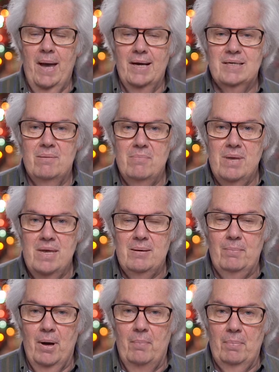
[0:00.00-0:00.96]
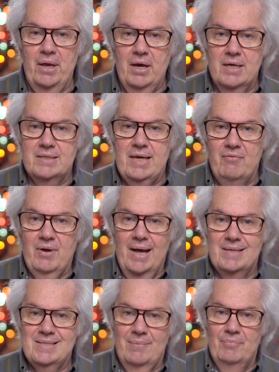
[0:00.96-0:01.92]
back to me, but because I've
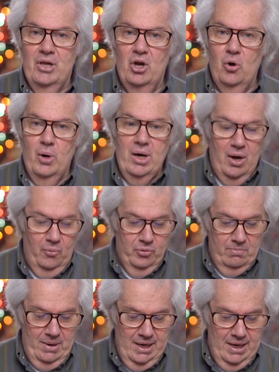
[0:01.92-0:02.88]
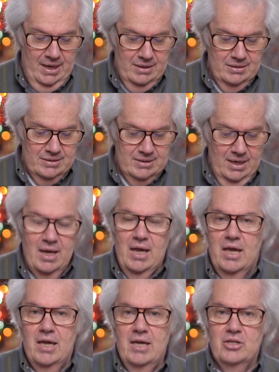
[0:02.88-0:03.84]
got something going on with my hands,
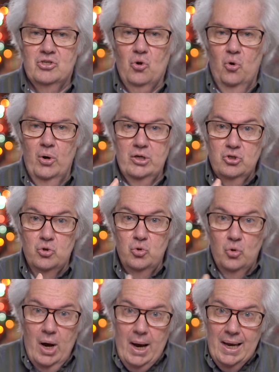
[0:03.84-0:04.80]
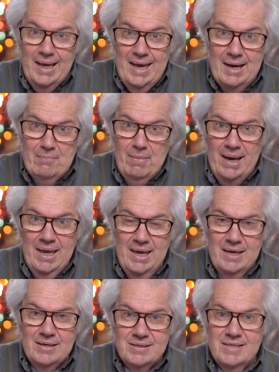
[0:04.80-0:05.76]
it's going to get my
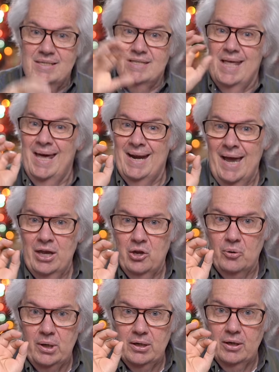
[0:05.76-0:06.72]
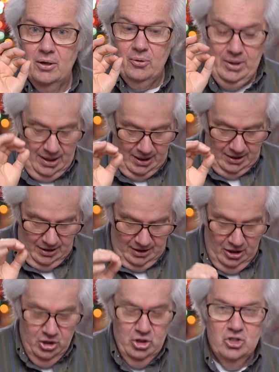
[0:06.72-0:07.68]
hands. It's that accurate, okay?
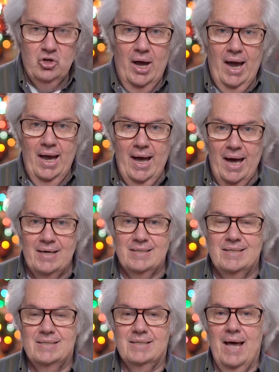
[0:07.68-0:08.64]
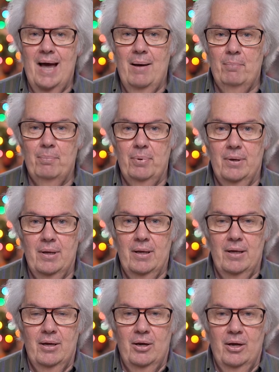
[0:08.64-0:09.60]
So I gotta stop
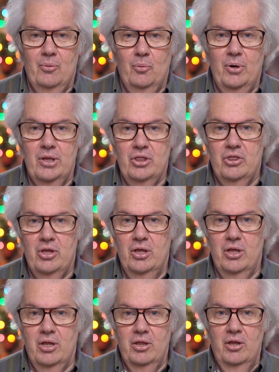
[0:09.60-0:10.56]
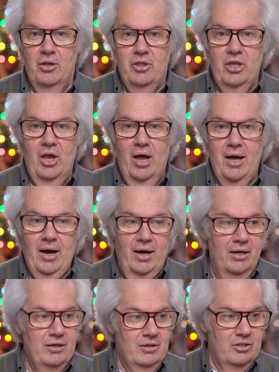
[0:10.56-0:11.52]
with the
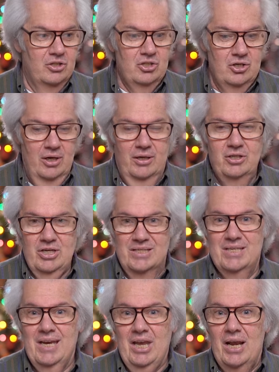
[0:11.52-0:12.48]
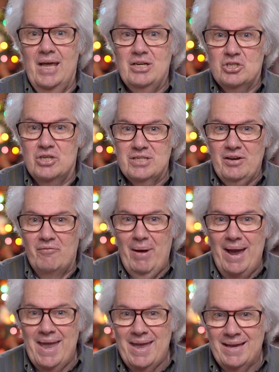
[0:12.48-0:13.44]
uh, gesticulations of
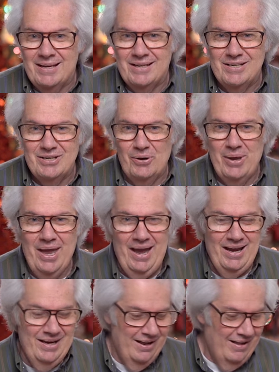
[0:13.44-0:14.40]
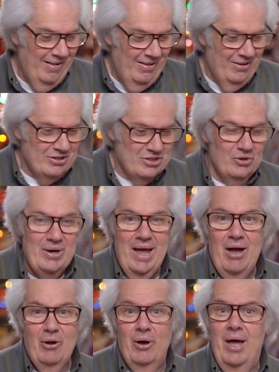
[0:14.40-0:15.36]
my hands, okay? So
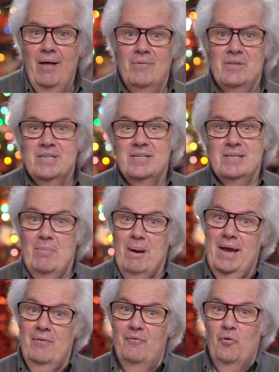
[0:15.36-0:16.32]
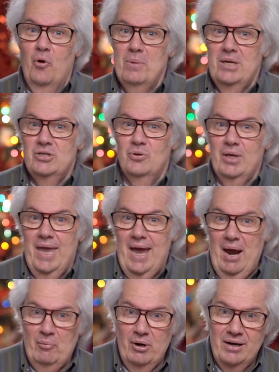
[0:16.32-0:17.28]
now, this is, am I conforming to the
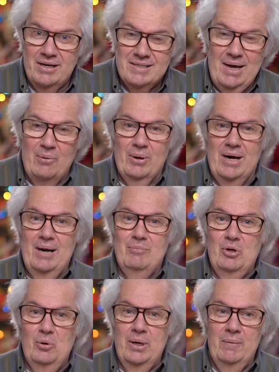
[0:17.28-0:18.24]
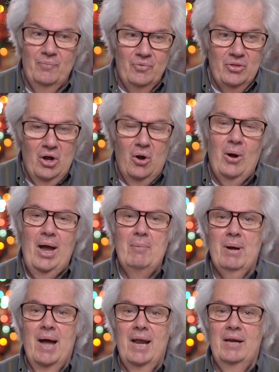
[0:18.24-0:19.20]
camera? Is that what I'm doing? No,
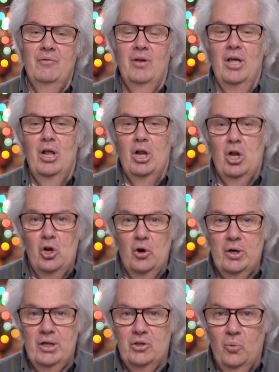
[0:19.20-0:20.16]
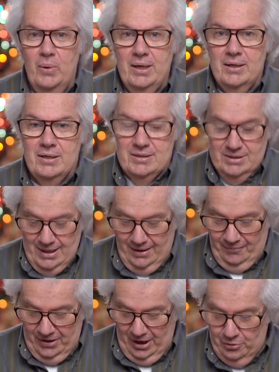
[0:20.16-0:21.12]
I'm kind of learning the weakness.
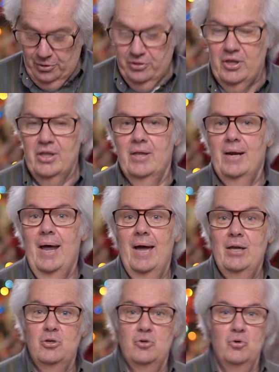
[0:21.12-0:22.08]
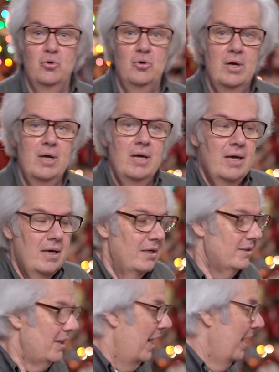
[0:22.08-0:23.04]
Now, the other thing that I do
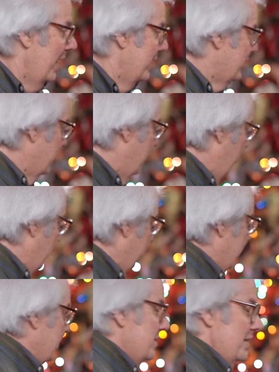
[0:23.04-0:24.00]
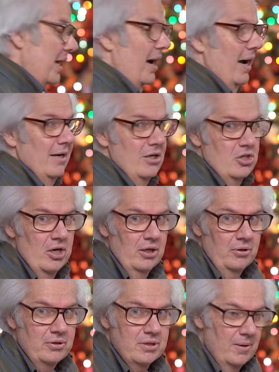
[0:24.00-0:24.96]
is I like to go over and say hi to
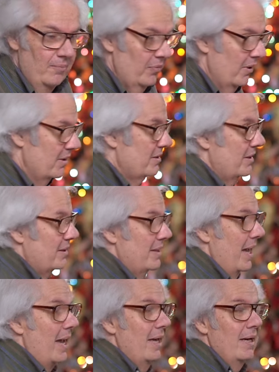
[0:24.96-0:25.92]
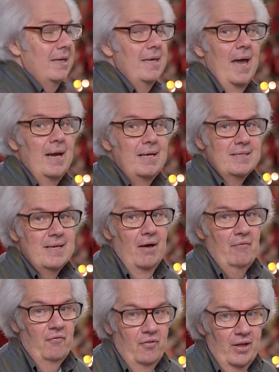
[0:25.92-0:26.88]
Jingles. Today, again, he's
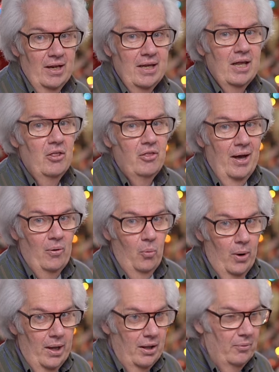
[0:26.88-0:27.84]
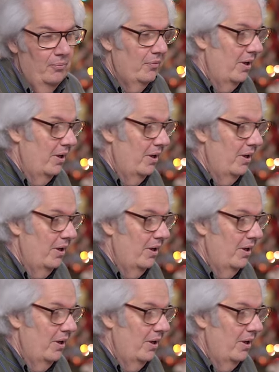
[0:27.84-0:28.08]
not feeling that well,